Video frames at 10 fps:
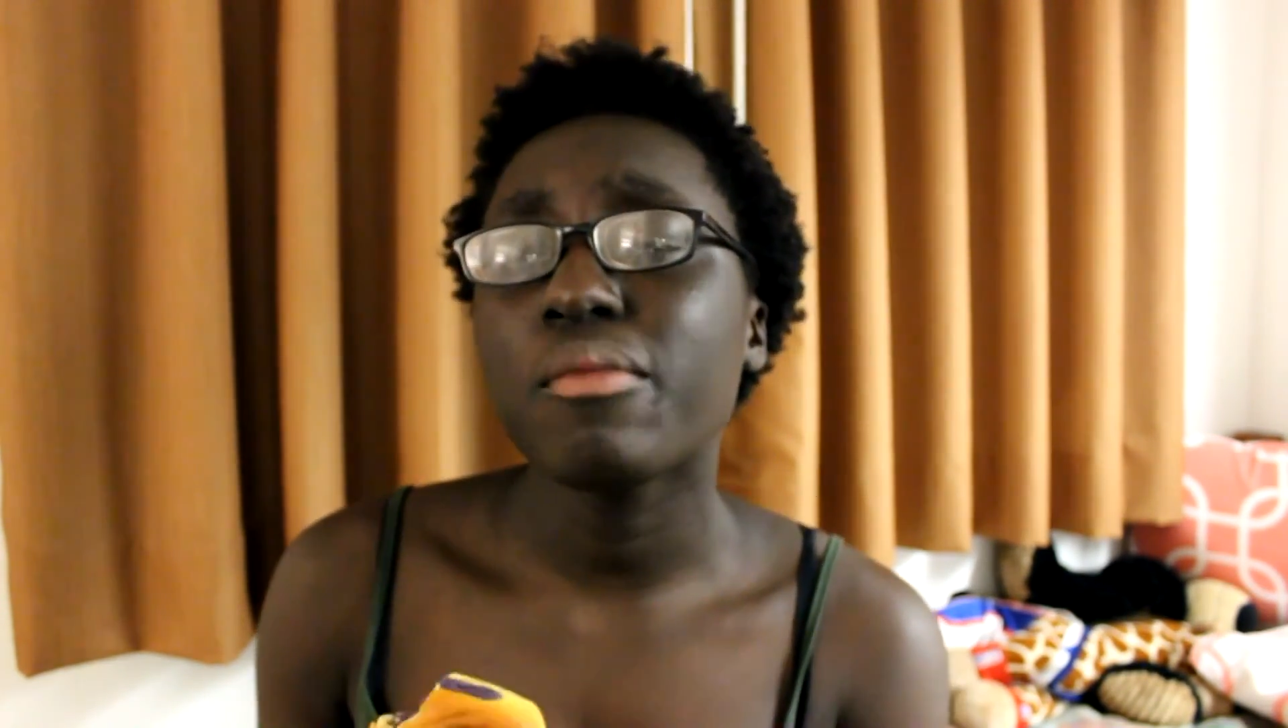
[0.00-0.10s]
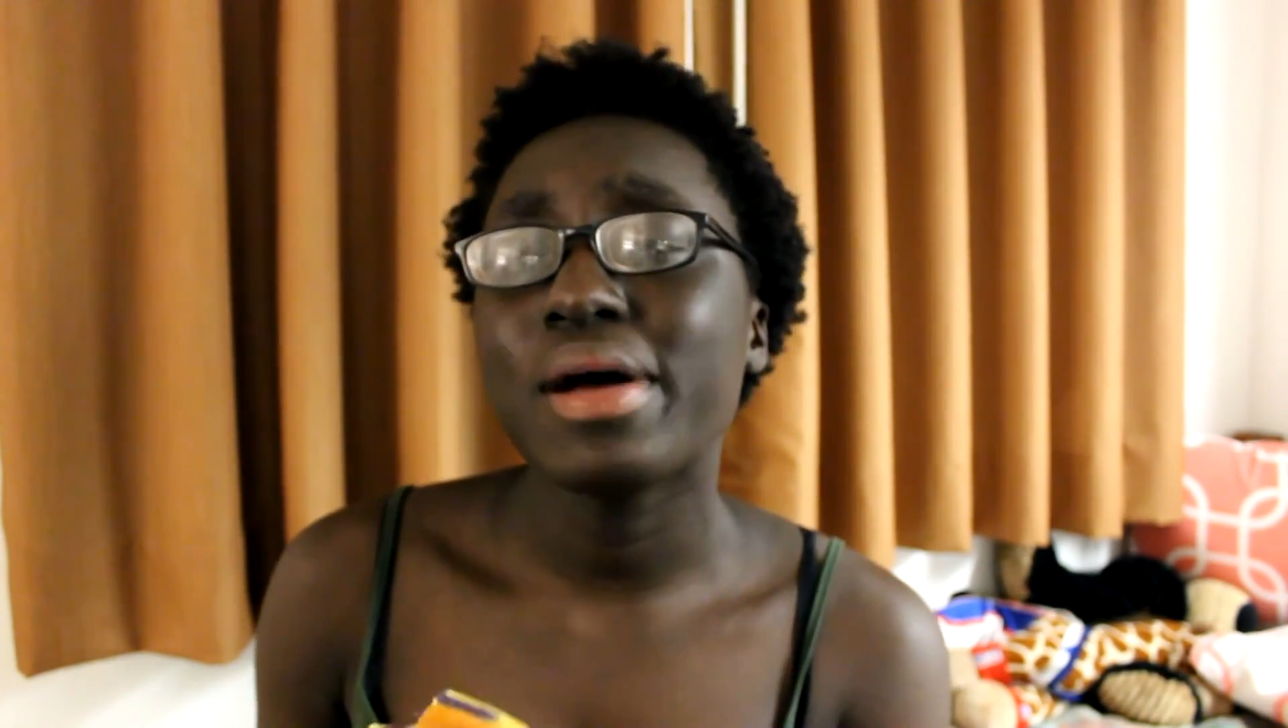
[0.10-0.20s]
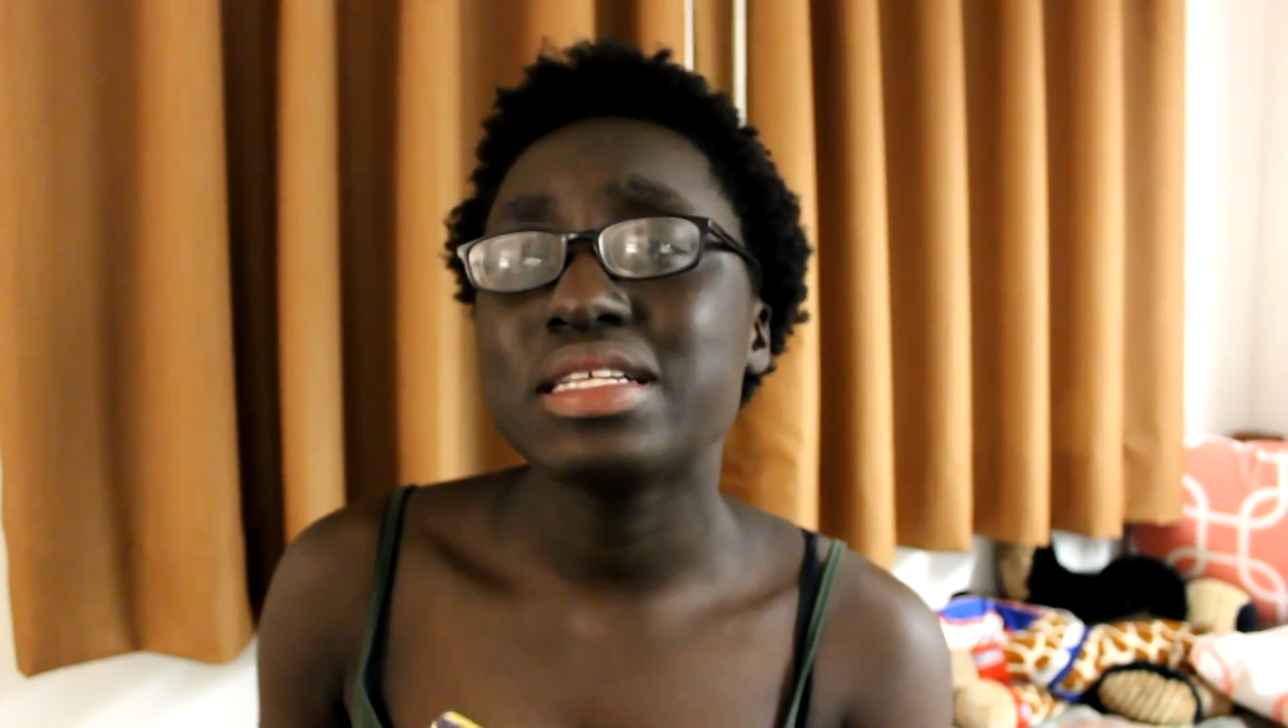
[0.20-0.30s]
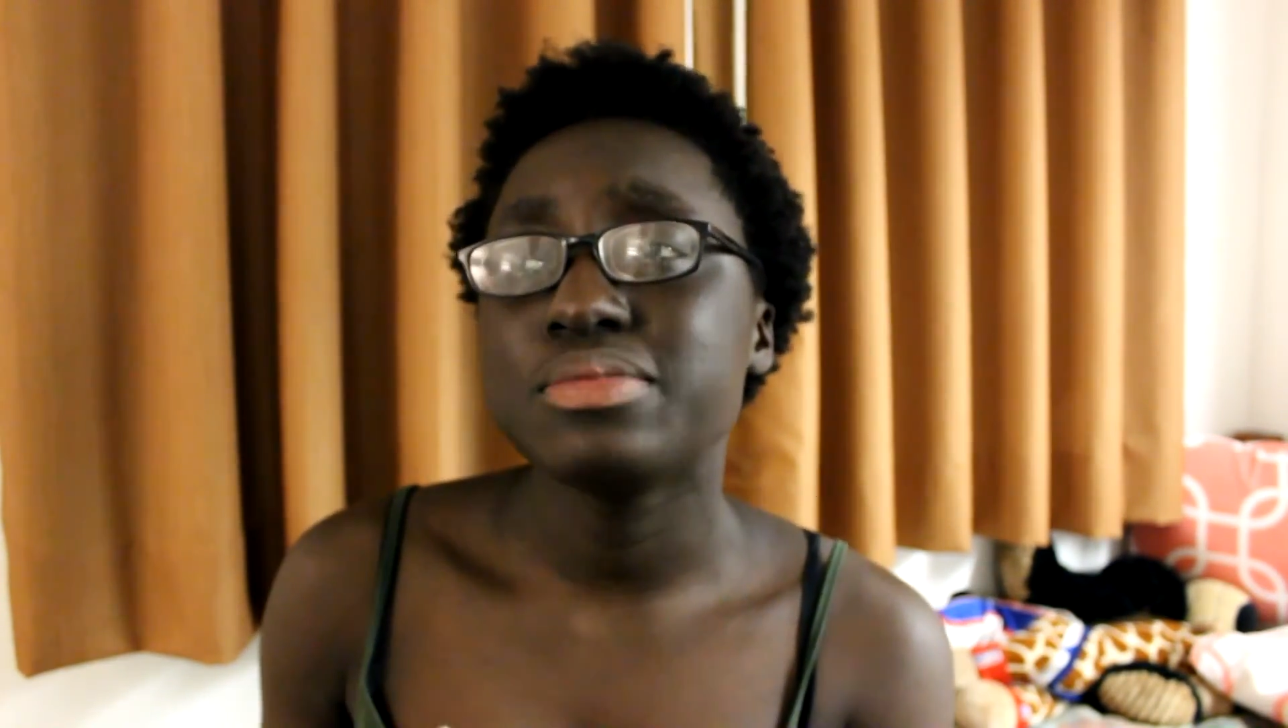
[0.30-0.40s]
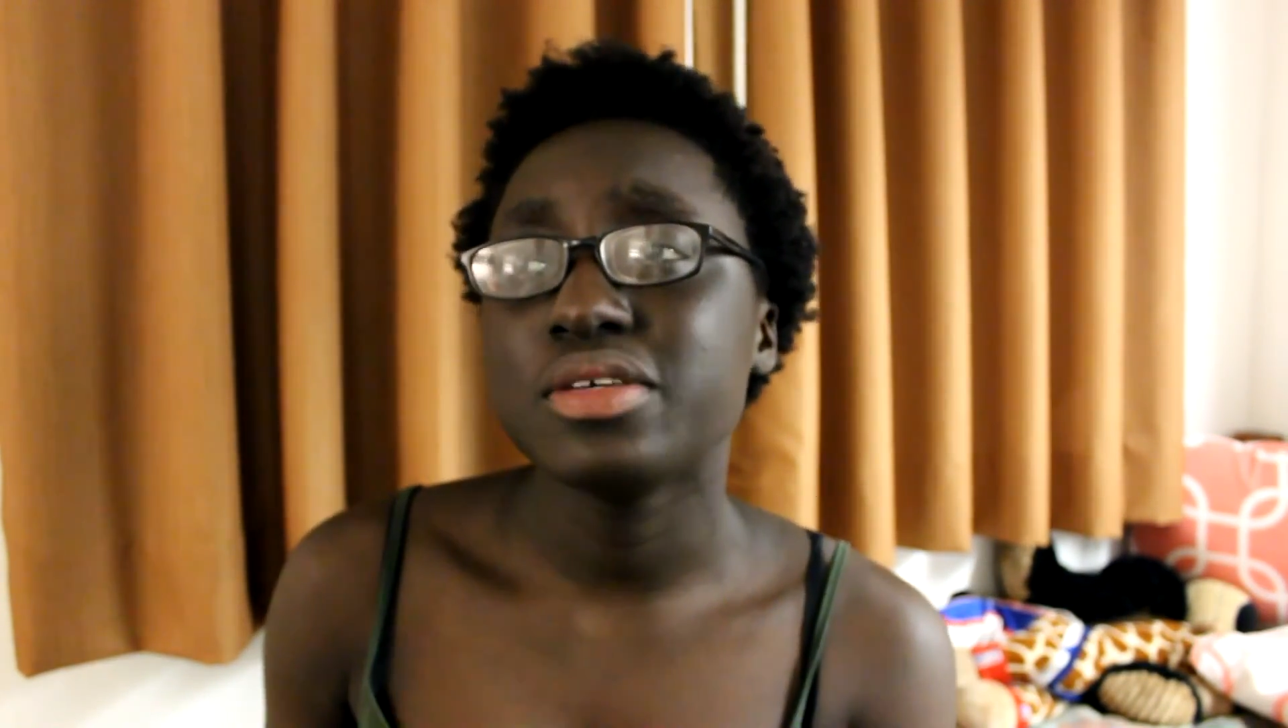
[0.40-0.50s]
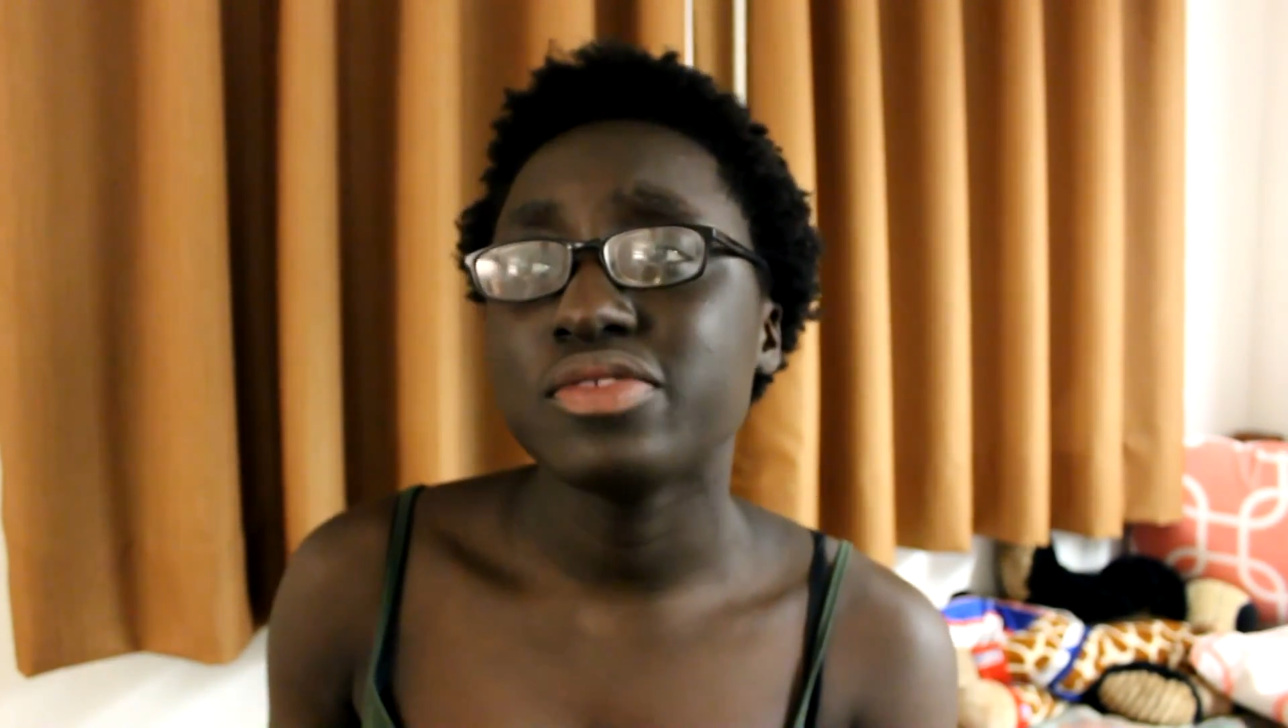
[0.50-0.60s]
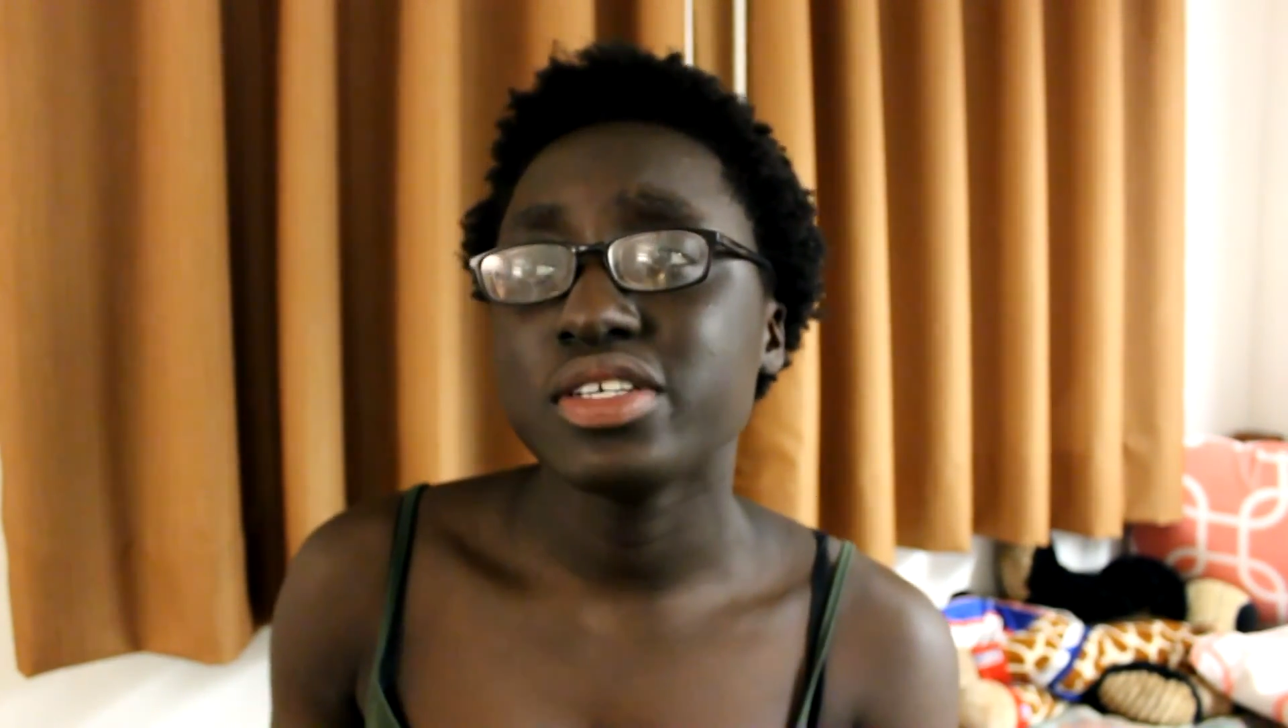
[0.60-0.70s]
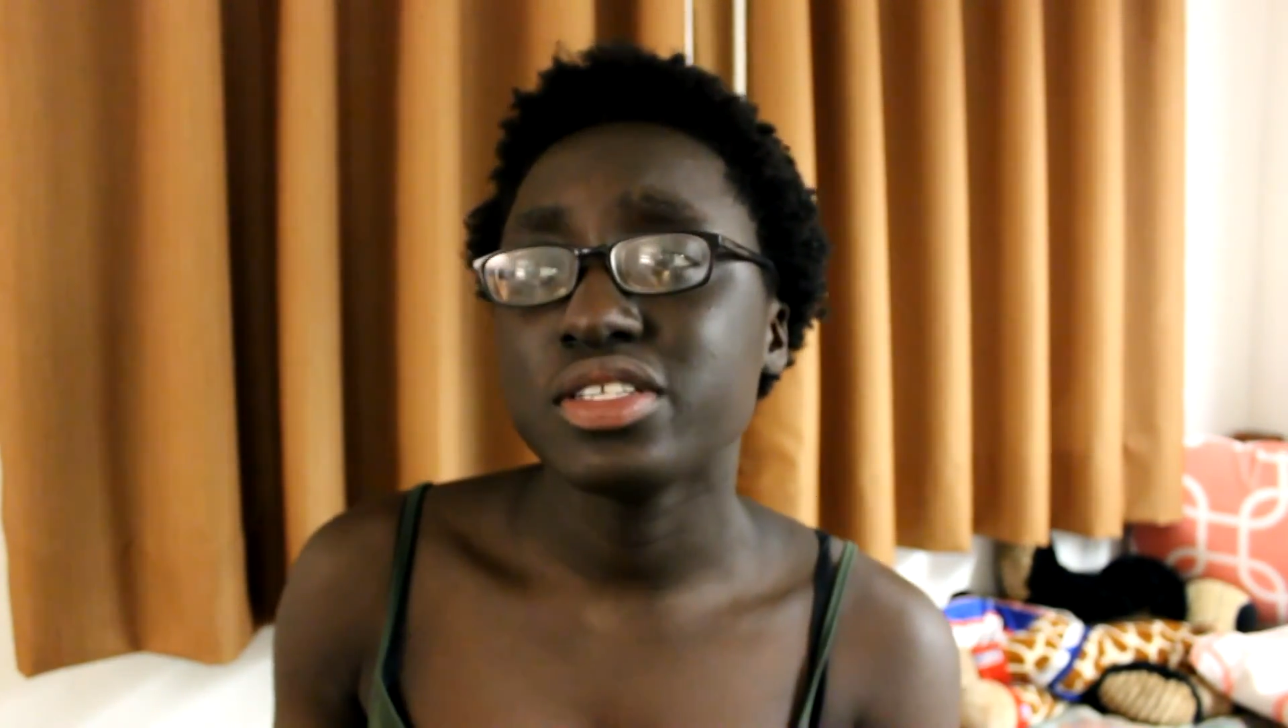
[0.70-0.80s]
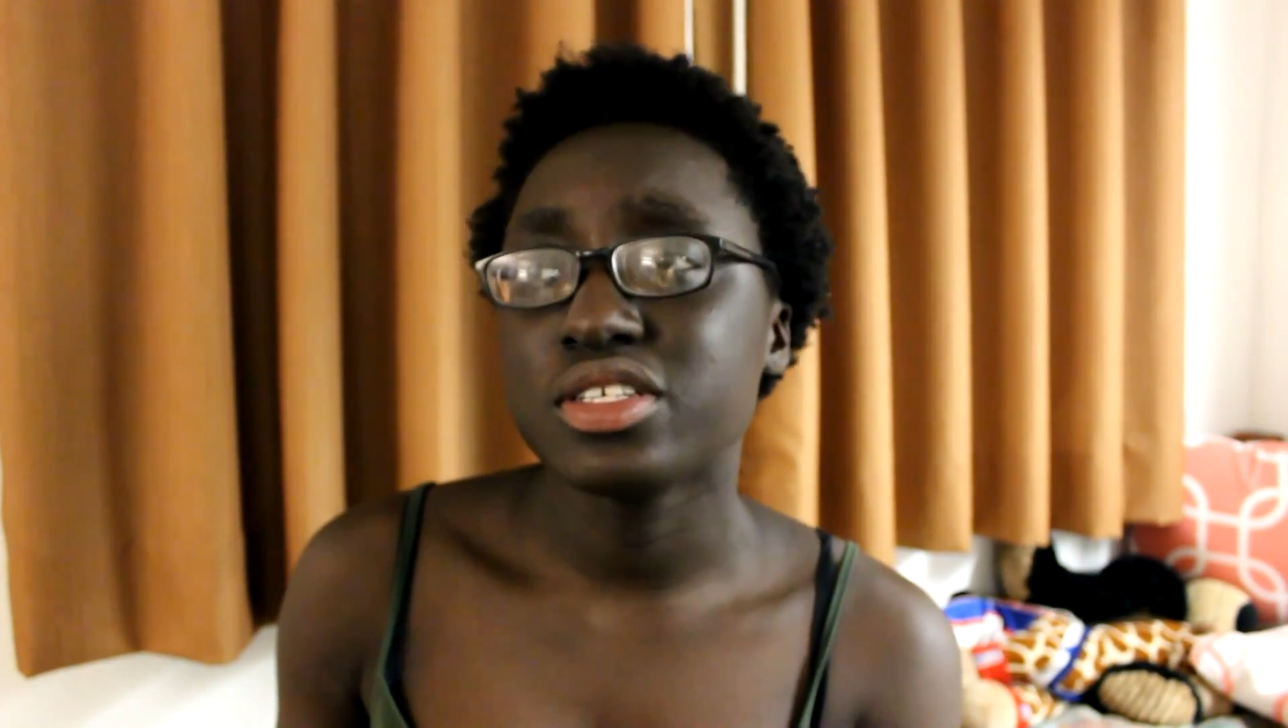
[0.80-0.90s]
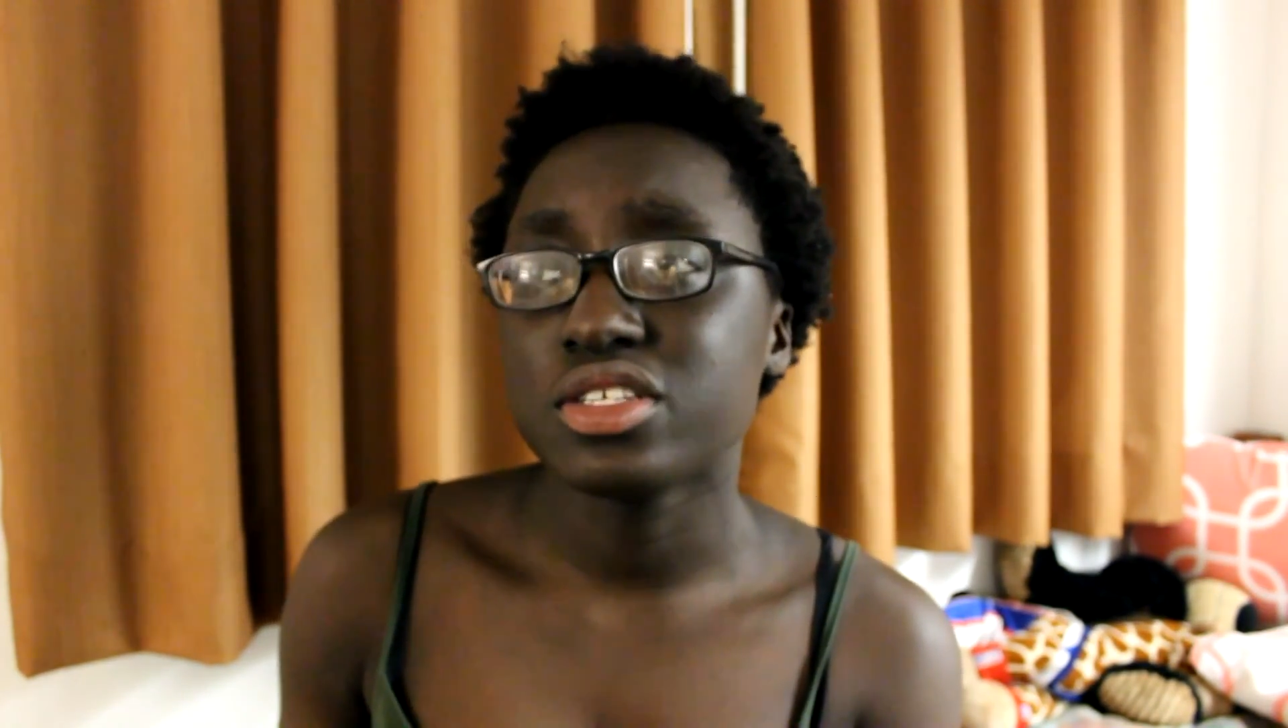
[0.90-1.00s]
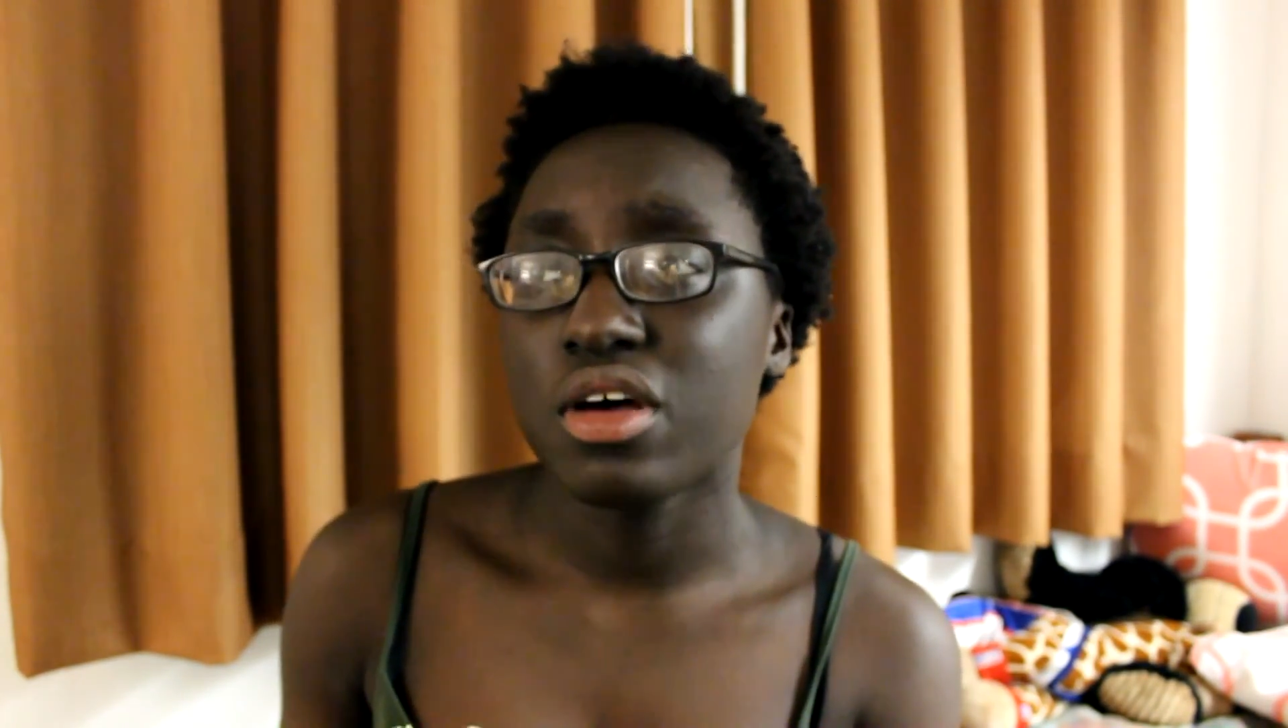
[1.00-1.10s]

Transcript: reminds me of like this